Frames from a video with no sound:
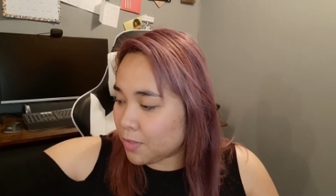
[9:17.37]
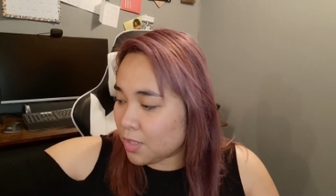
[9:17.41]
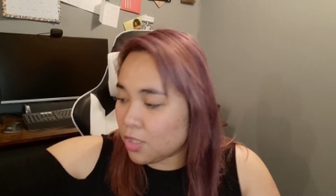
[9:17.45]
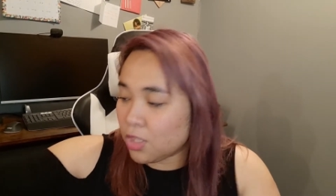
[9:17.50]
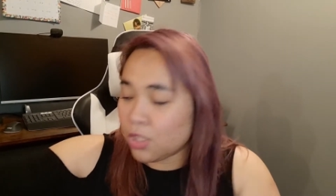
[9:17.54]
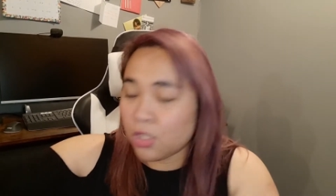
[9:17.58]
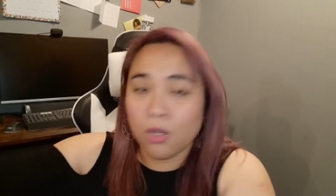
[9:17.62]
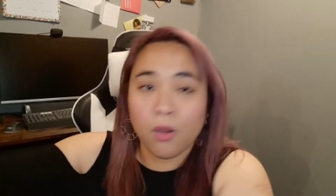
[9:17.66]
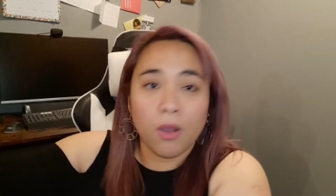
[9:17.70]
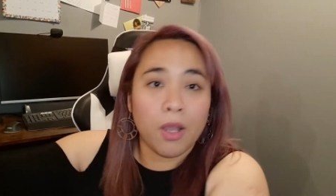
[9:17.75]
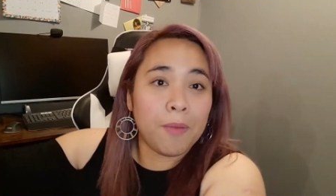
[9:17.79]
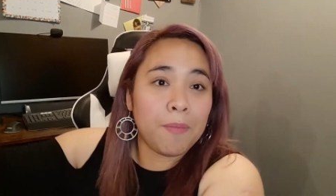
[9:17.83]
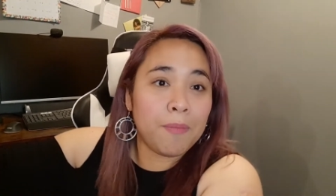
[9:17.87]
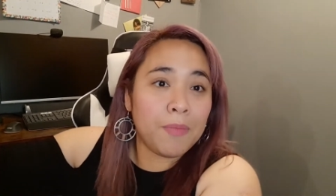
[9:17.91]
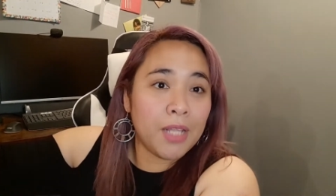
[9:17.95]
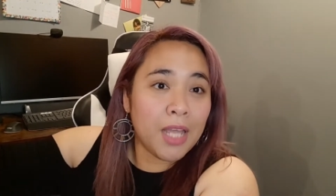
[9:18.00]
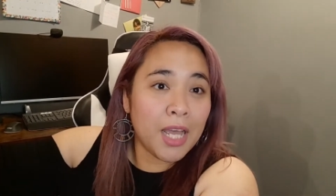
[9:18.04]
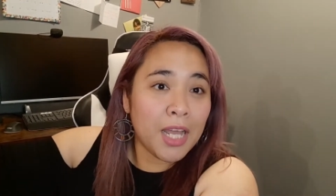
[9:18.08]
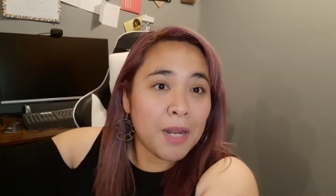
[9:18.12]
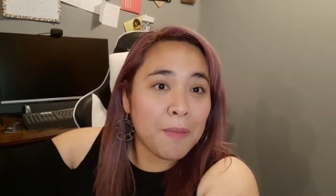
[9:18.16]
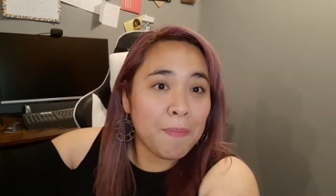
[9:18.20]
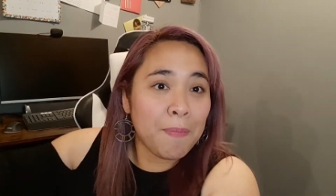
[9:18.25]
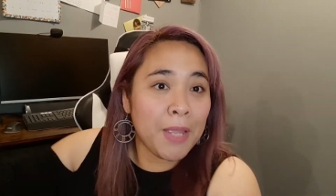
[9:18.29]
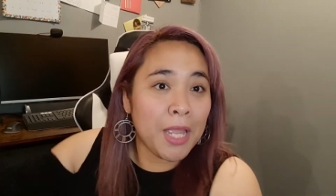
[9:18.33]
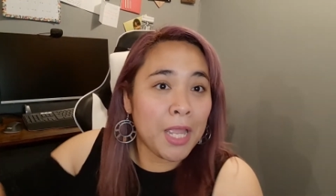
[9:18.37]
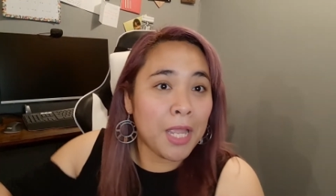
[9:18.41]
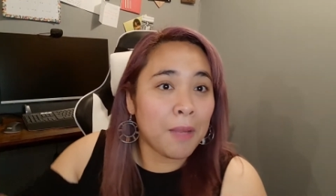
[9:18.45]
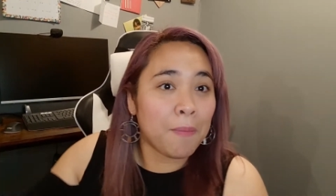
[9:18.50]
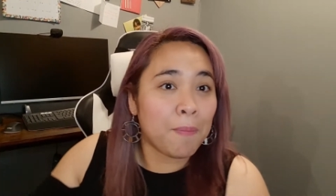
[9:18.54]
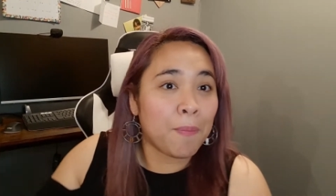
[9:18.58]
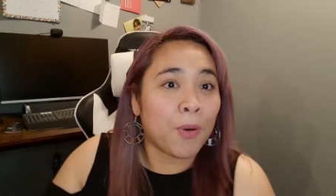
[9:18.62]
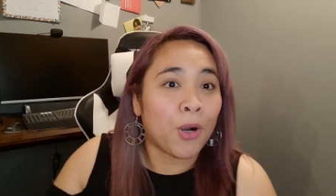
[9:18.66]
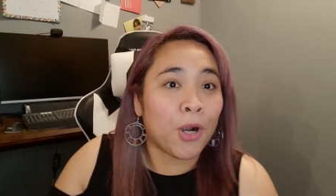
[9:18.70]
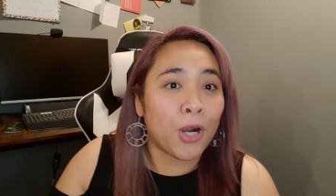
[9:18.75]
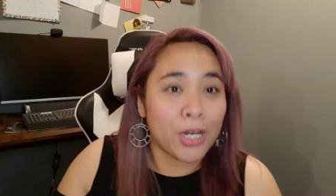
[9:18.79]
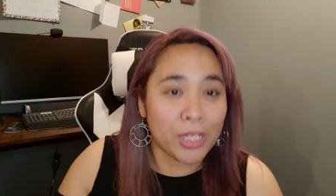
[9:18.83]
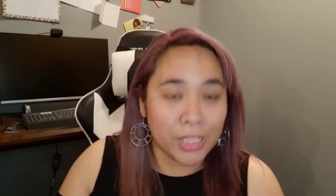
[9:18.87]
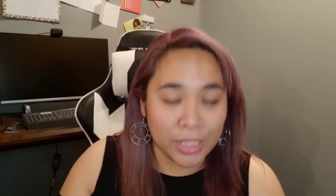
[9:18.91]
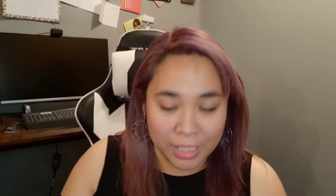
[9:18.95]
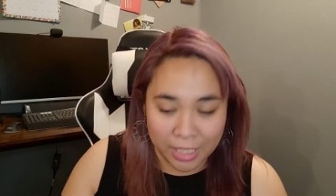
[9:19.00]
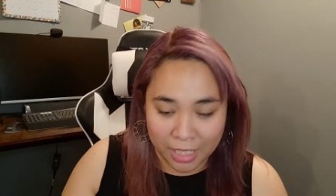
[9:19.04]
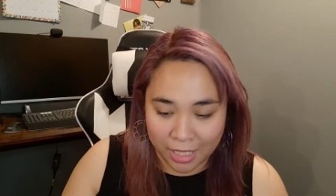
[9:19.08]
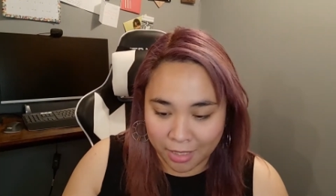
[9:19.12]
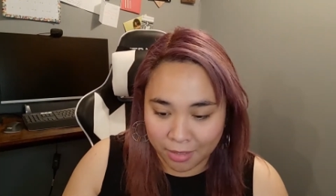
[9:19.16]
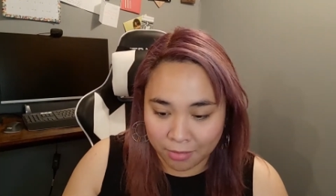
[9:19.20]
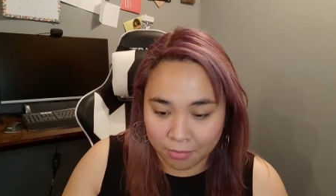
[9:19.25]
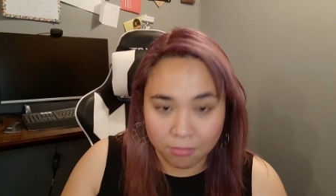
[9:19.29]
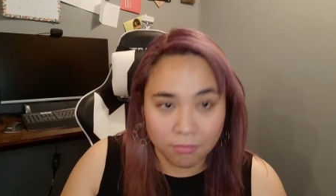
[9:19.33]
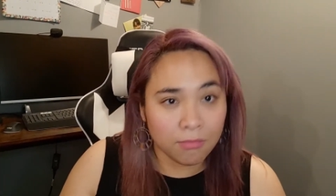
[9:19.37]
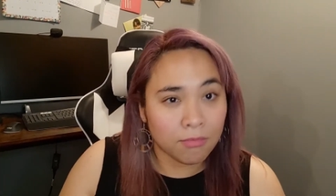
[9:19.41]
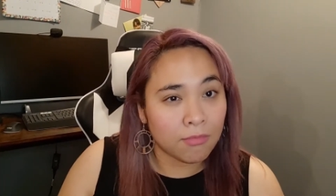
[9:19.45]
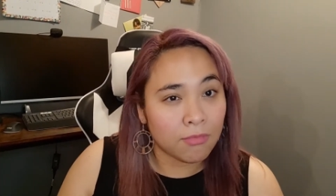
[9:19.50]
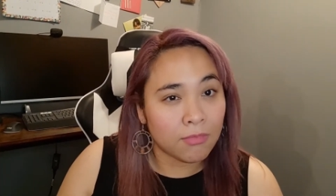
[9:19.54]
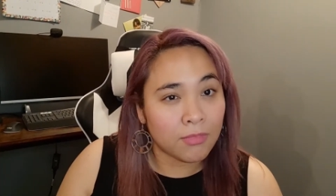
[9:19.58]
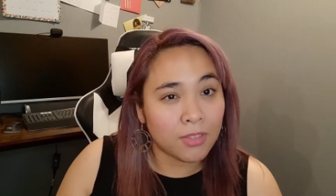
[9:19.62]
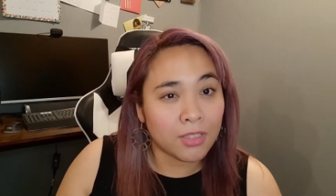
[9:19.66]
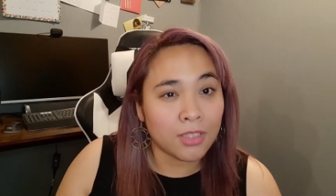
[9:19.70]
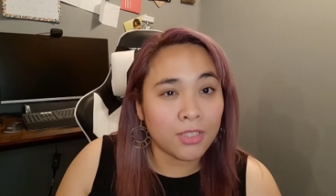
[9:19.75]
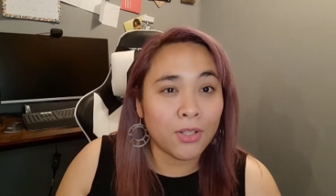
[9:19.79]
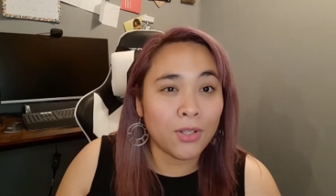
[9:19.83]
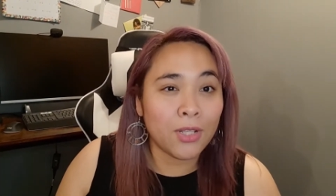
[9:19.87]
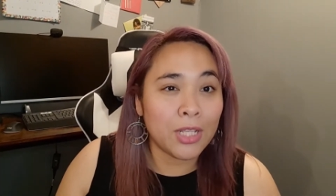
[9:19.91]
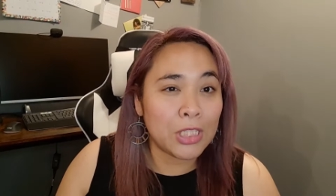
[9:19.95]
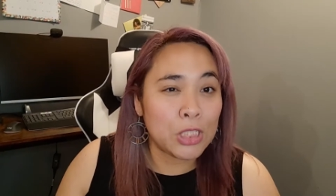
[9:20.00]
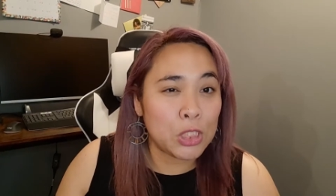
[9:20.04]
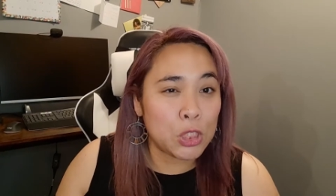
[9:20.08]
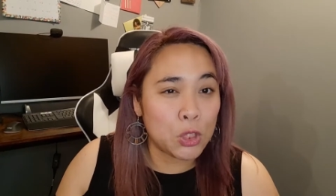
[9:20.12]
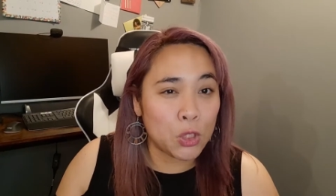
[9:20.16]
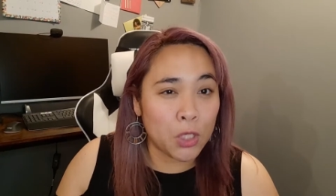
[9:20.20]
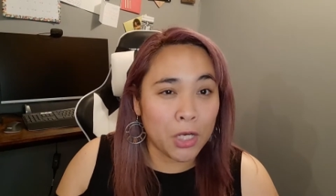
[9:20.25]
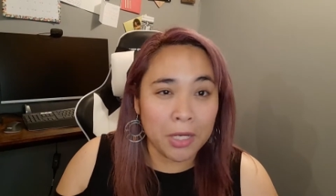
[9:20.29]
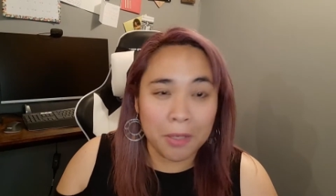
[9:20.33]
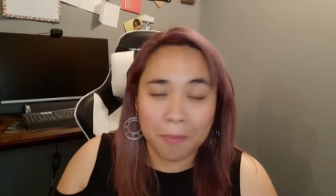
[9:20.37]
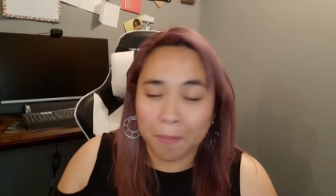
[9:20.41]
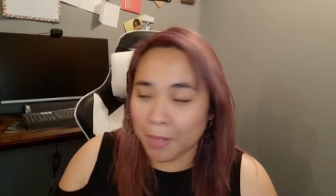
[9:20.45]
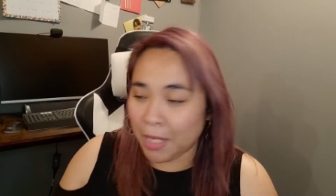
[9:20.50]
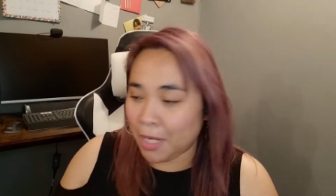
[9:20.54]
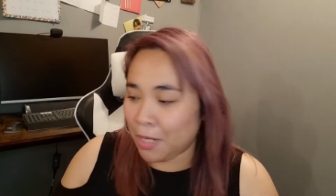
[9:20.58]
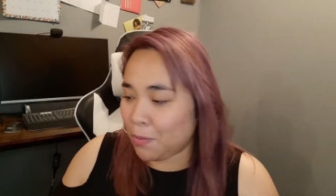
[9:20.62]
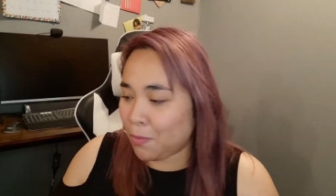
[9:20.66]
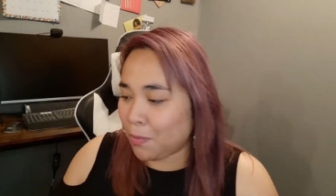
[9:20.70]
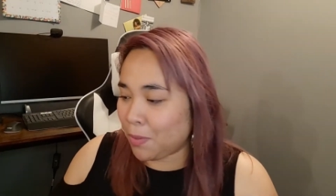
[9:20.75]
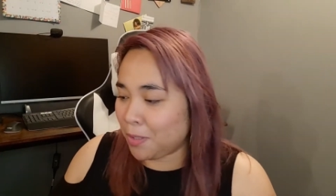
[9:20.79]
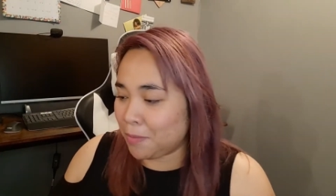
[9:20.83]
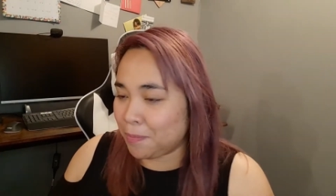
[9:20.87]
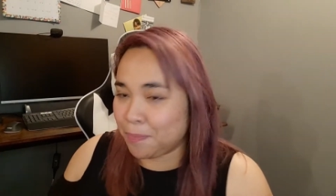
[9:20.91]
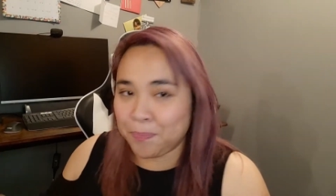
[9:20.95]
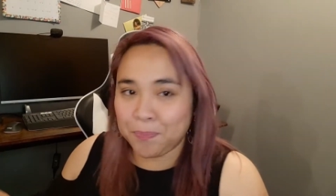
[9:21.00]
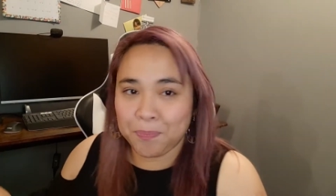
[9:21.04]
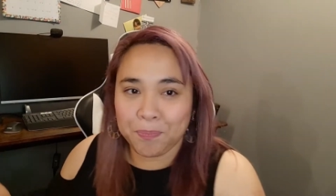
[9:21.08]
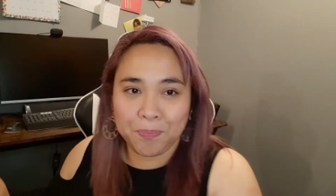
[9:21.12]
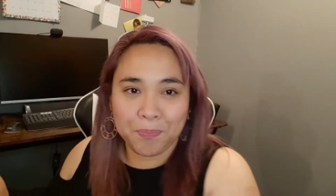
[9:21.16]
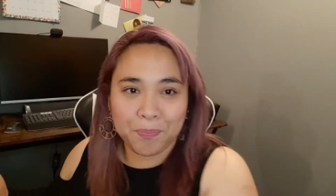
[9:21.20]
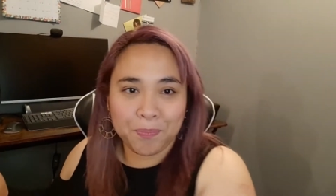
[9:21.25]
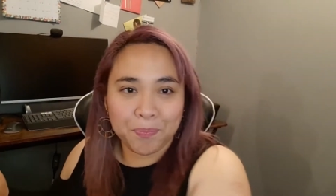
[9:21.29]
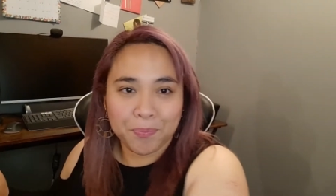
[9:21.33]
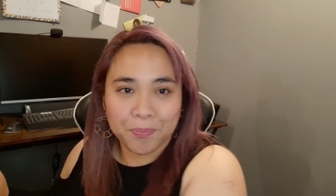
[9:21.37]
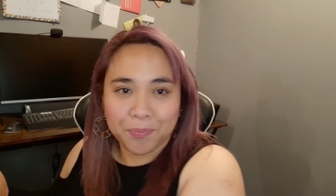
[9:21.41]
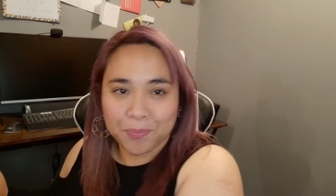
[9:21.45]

so i'm not a pink person so let's try the pink one